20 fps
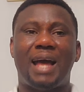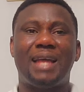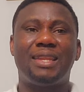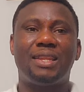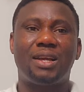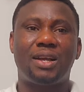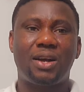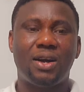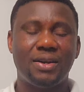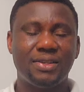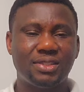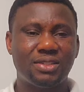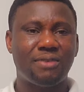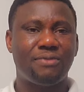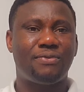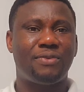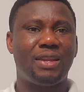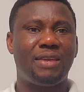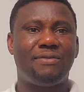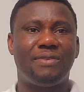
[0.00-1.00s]
And the cost
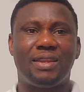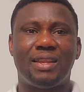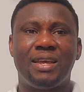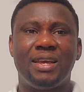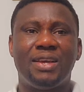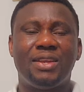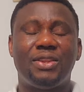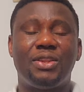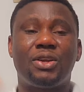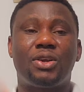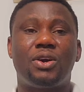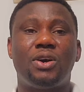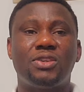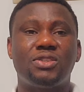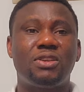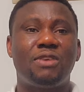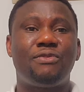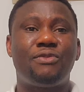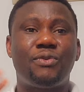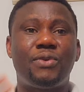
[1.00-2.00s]
of living, the
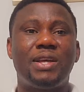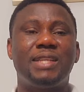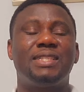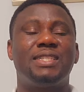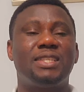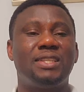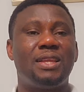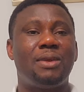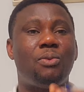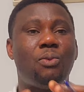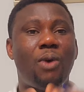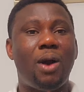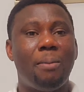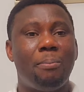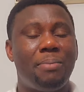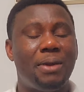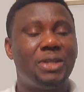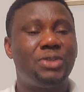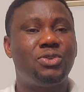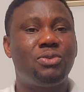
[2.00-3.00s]
cost of renting a
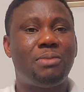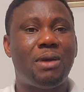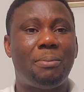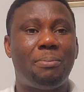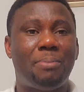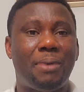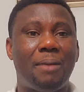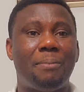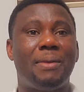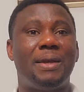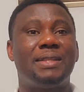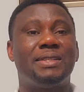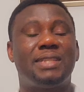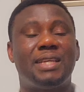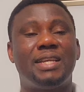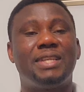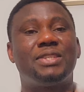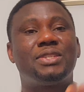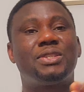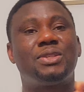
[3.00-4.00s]
one bedroom apartment
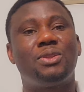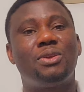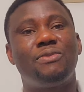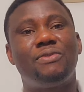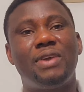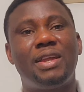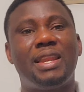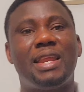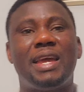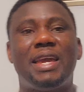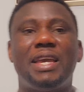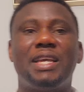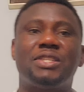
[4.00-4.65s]
in Slovenia,